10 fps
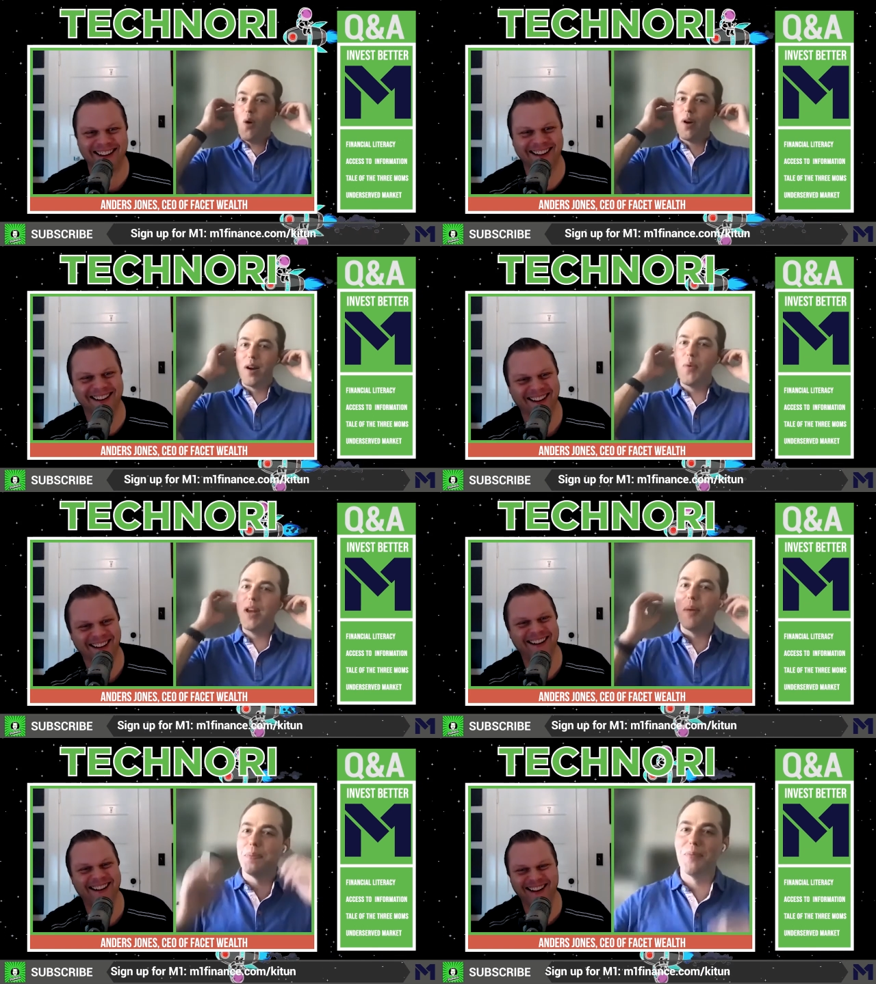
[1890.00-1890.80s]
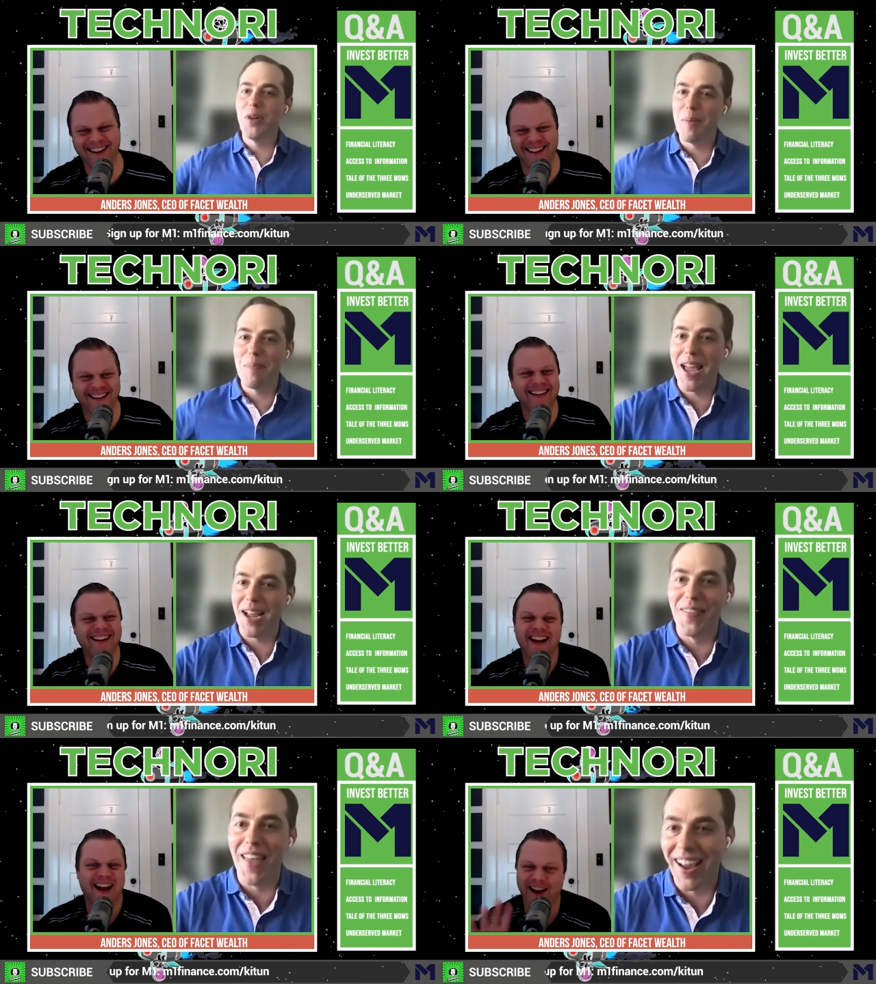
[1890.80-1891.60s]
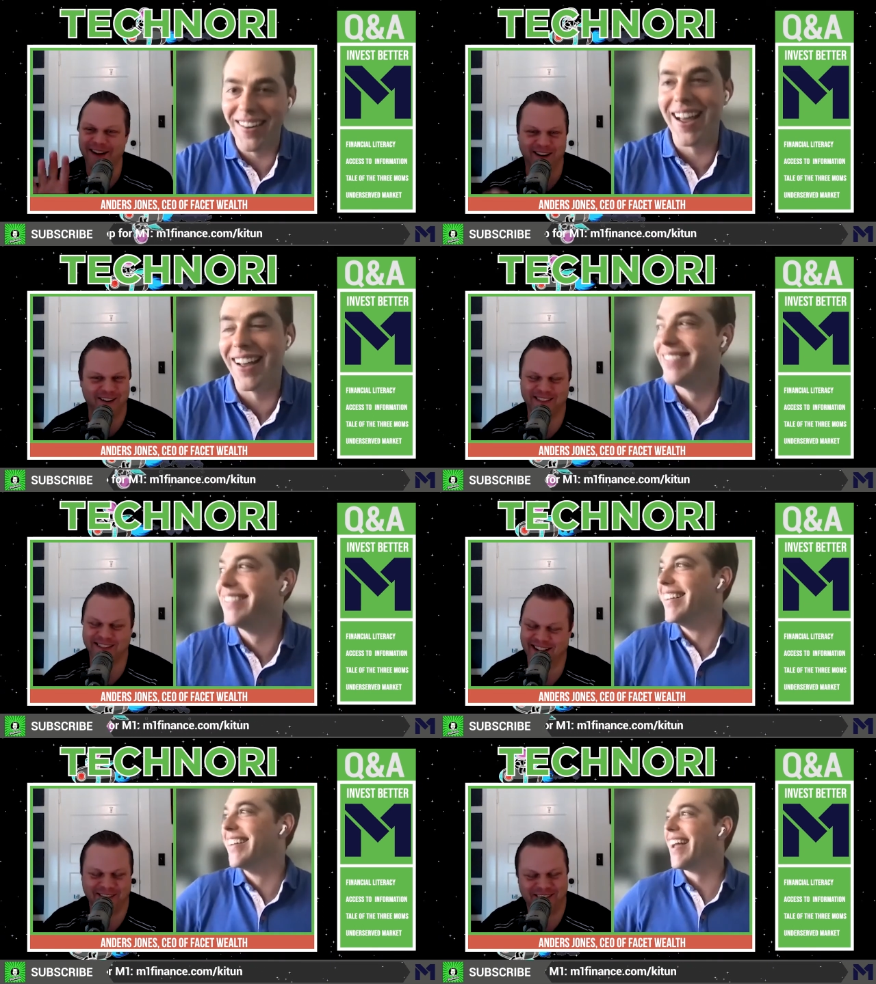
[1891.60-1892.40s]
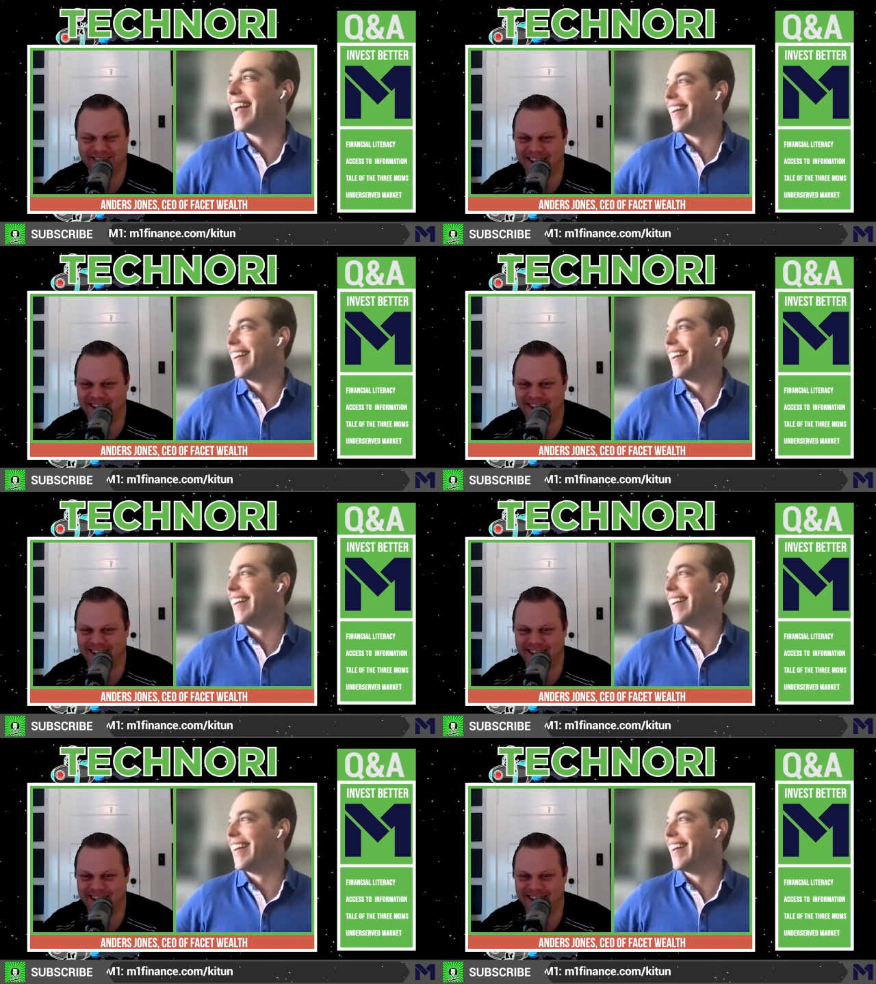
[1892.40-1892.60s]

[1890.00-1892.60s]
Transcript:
Speaker 1: we, we don't we don't bank on that. Yeah, yeah,